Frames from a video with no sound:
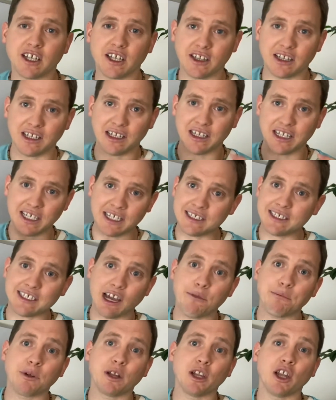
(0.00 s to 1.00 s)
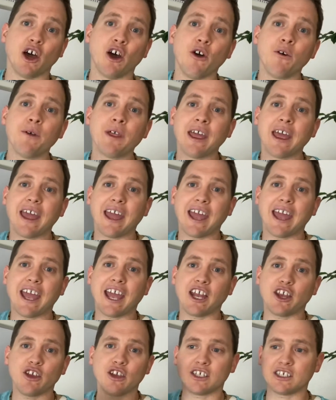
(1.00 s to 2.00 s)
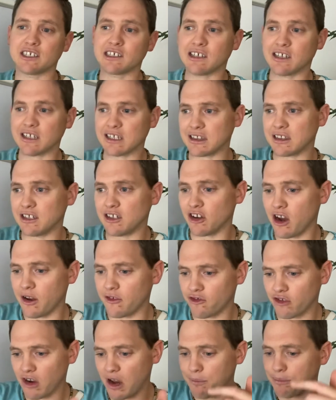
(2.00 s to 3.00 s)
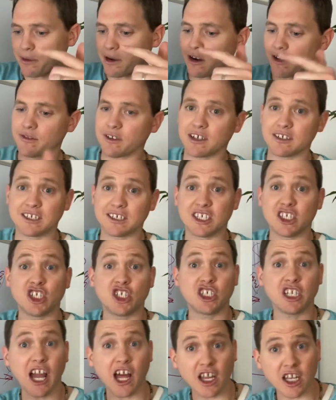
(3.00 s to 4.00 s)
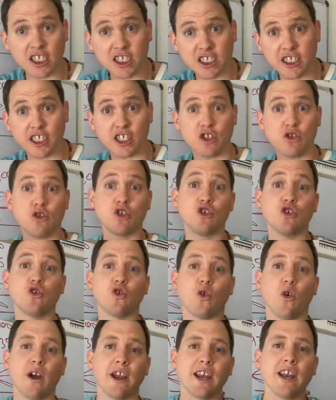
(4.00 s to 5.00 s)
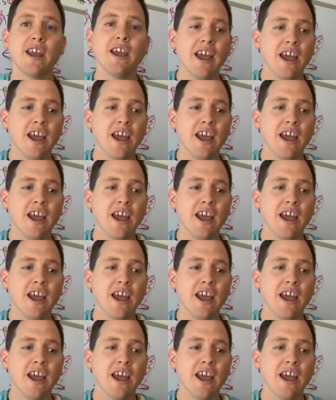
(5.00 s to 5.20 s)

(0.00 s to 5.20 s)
The link's down below, and you can just click the drop arrow. There's a challenge that you can join.